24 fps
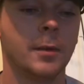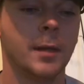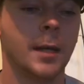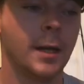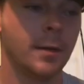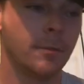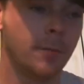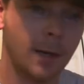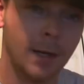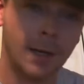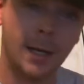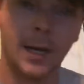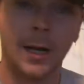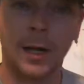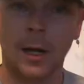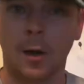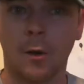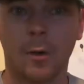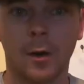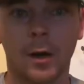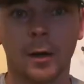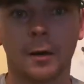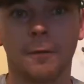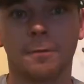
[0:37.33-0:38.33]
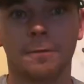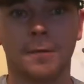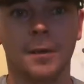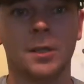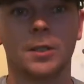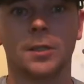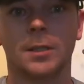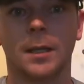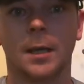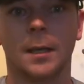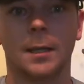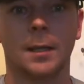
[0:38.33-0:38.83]
if I can't go out and
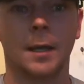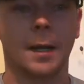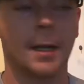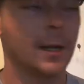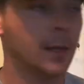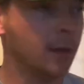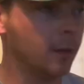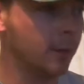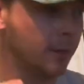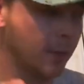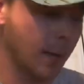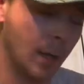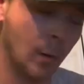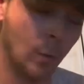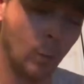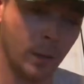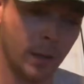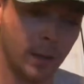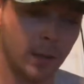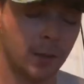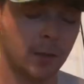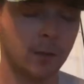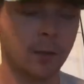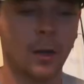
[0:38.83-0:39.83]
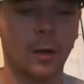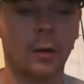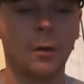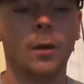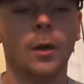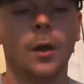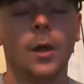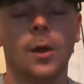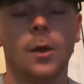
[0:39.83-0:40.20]
fish that day or that week, you know,